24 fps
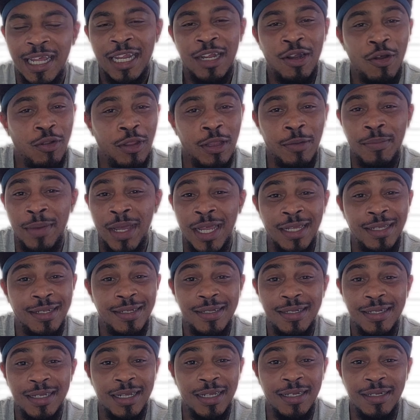It only
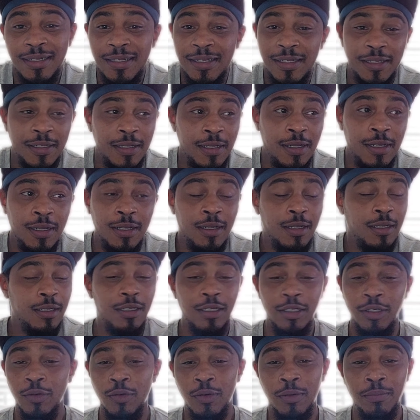makes sense
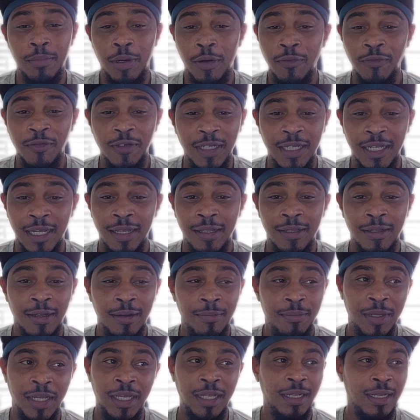to do them both together.
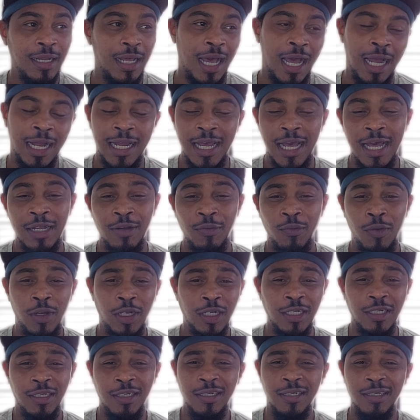I mean, I kind of
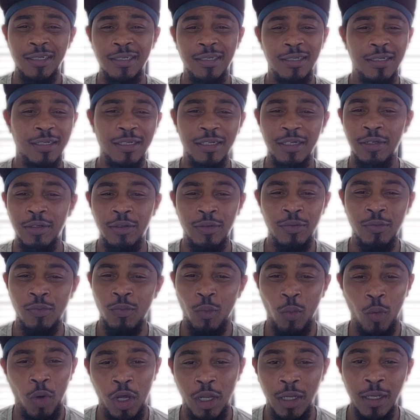wanted to do
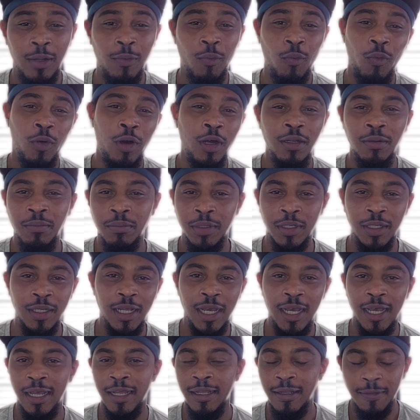one and one, but
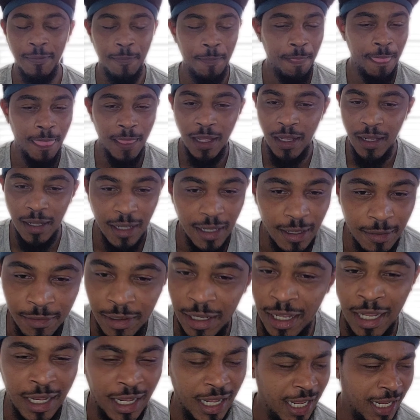hey,
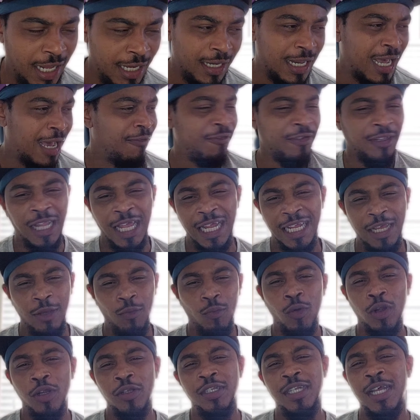it, it, it, I feel like
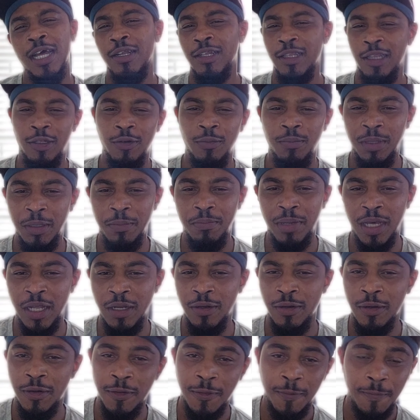it works out a little bit
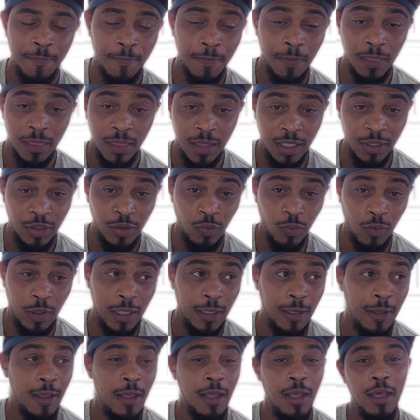better this way.